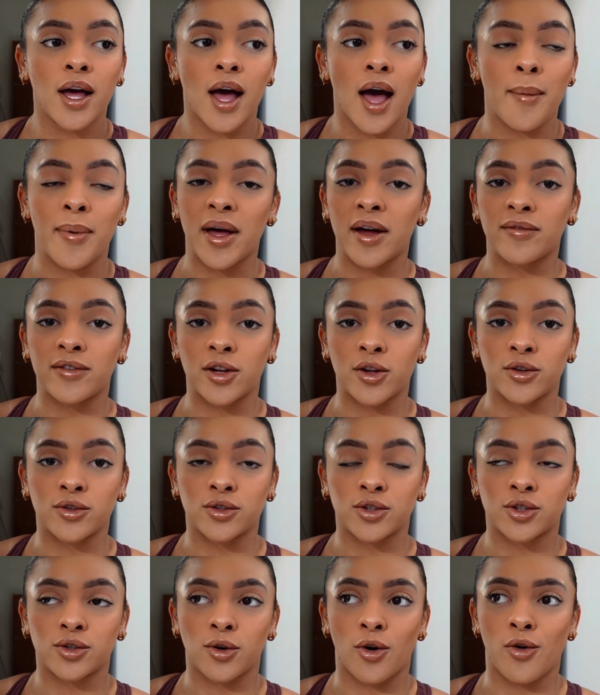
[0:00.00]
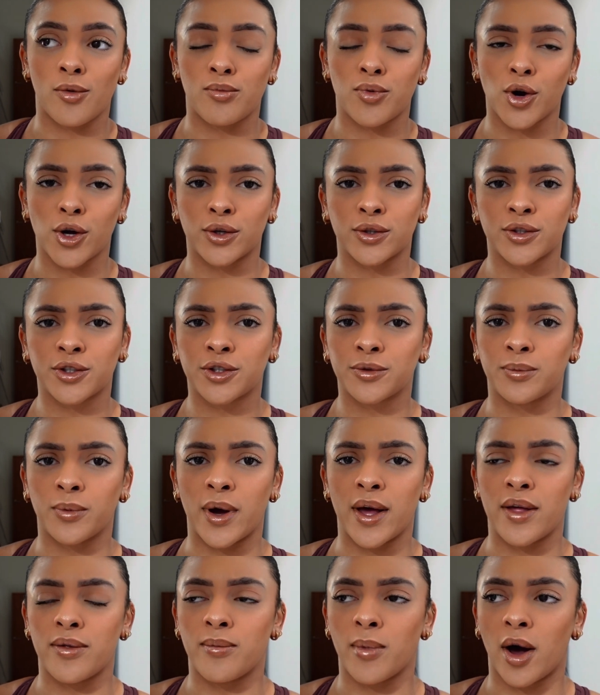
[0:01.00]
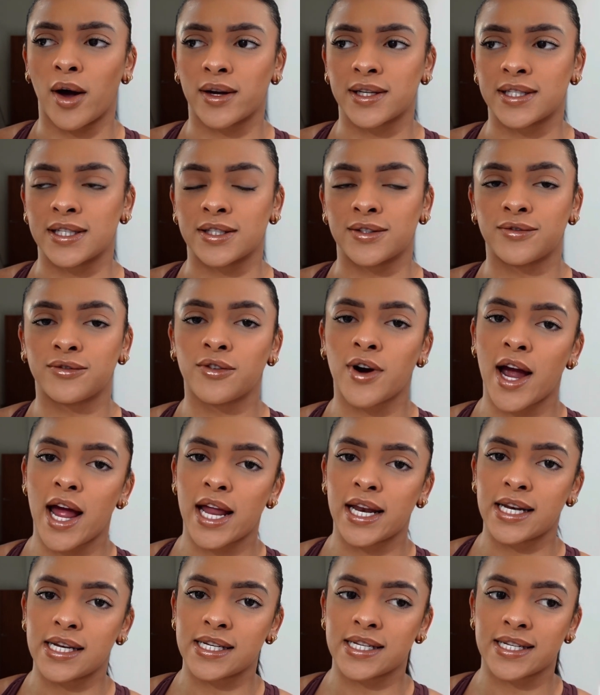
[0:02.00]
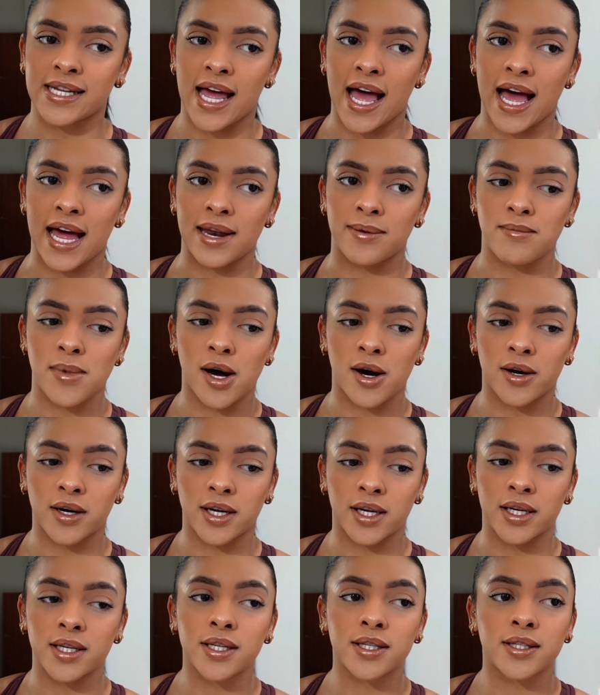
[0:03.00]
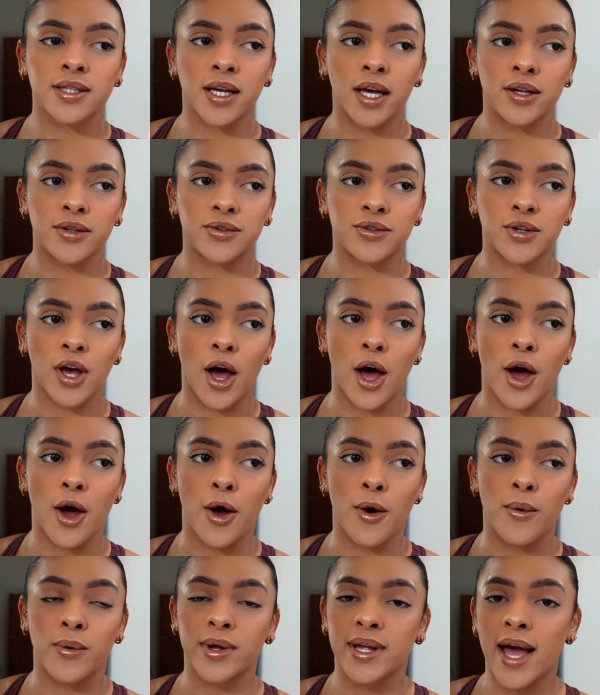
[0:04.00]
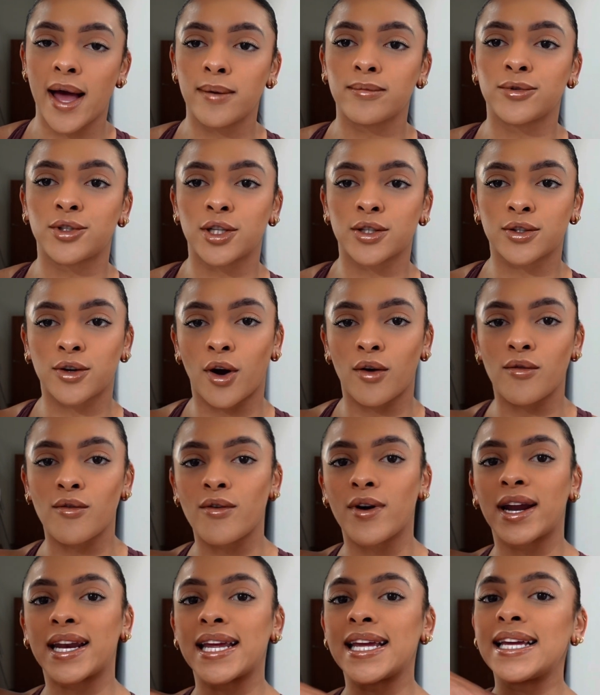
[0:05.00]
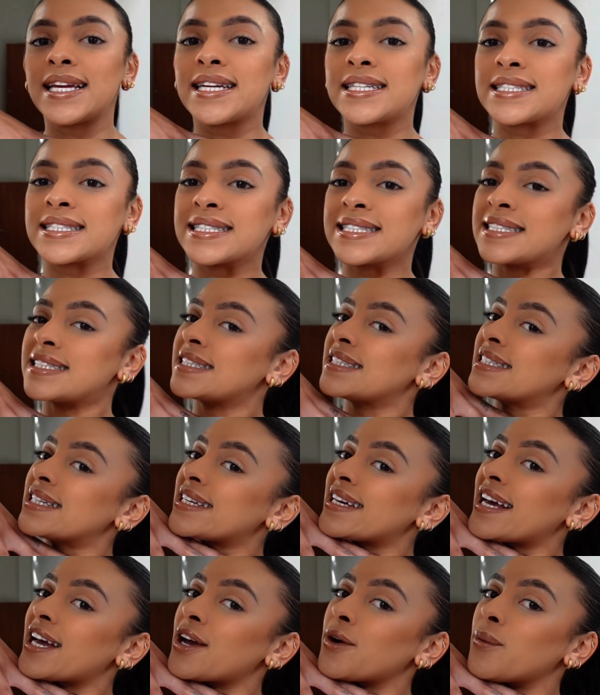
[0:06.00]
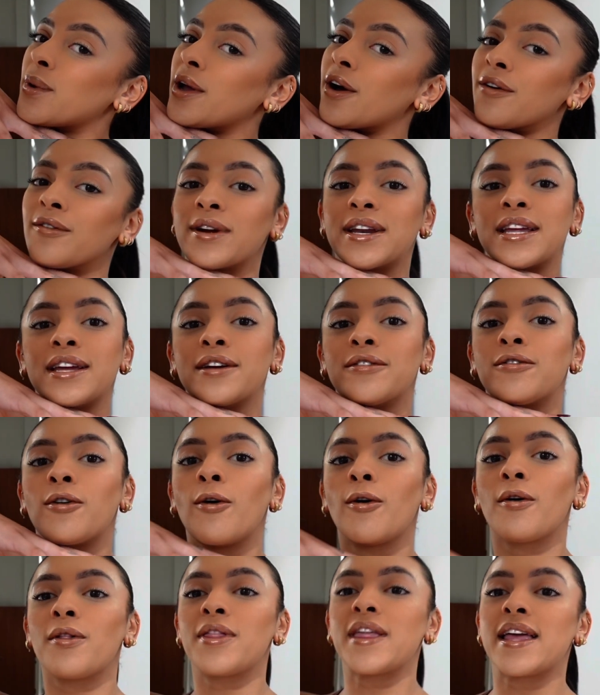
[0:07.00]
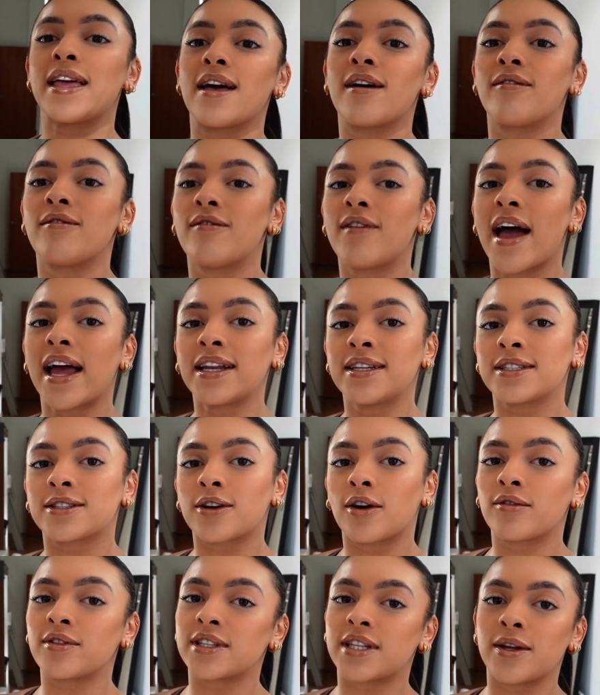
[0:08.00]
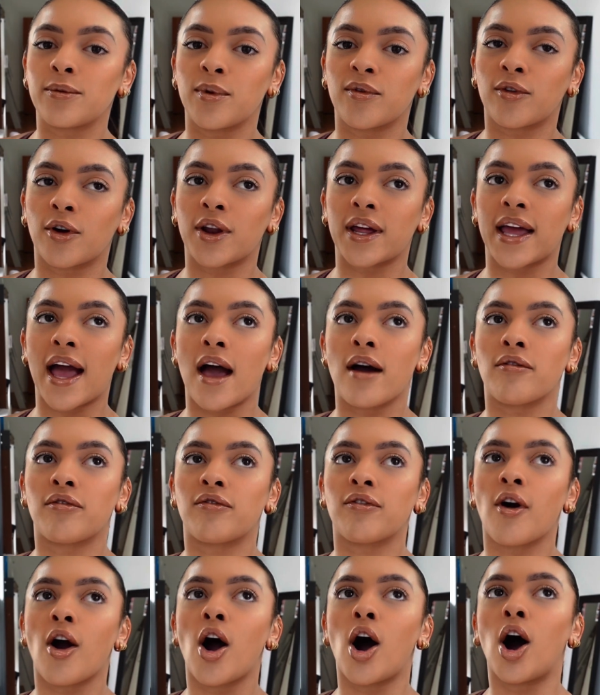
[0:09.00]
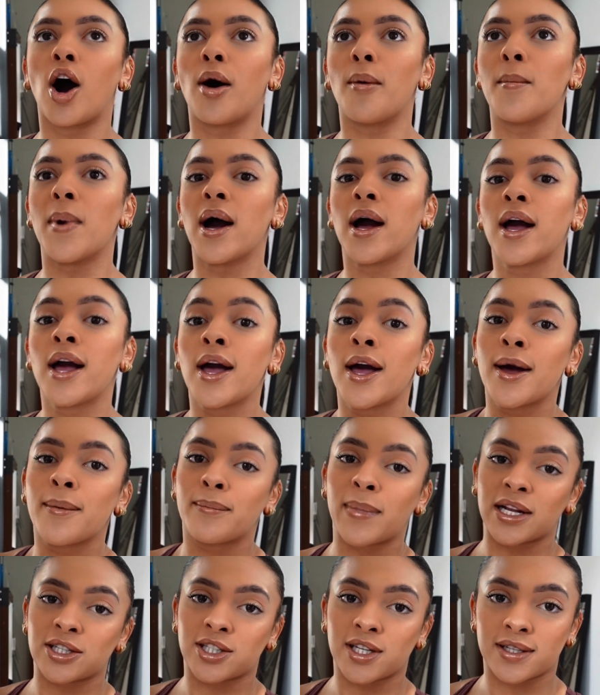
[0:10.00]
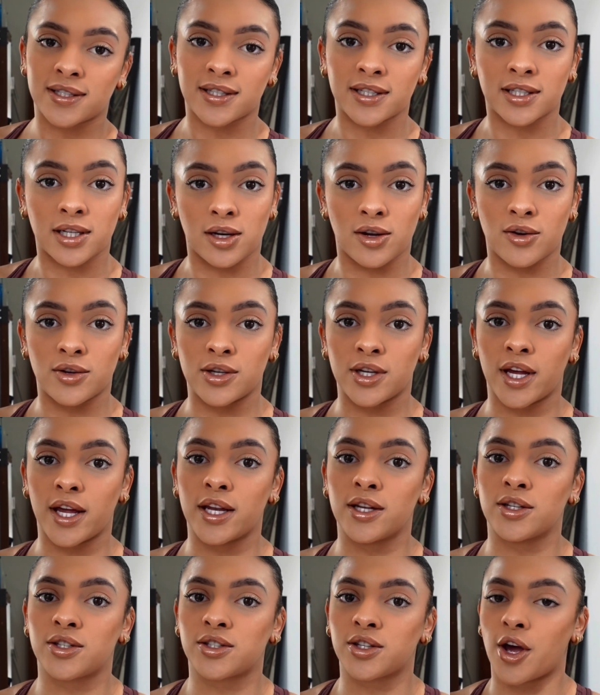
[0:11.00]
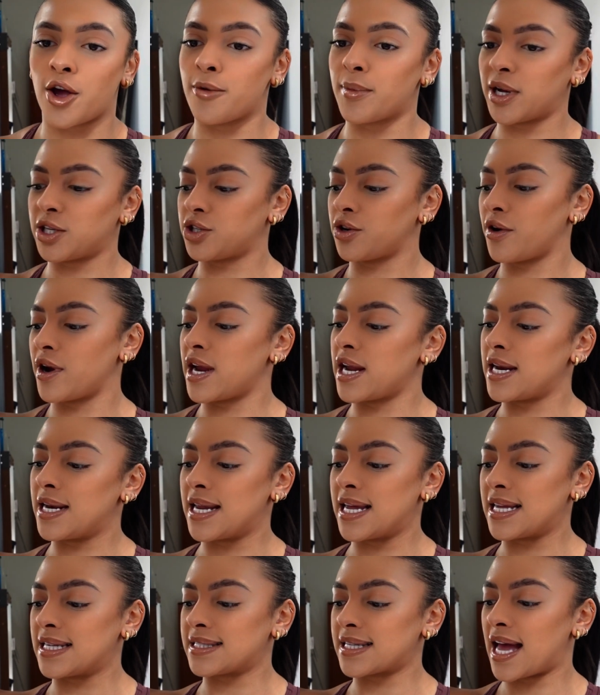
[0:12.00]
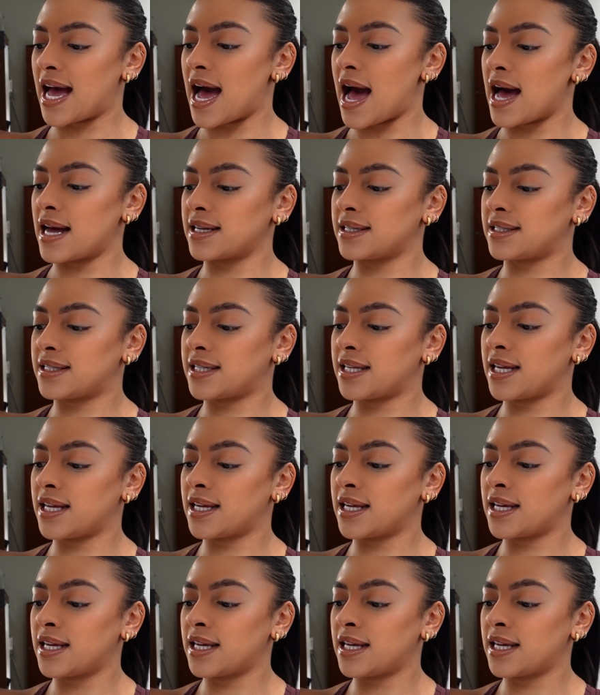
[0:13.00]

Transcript: a bit of lunch or brunch with Marcus's friend and Marcus. So yeah, just got ready. We are ready for the event. Obviously we've got to get from Manchester to London. So my train is at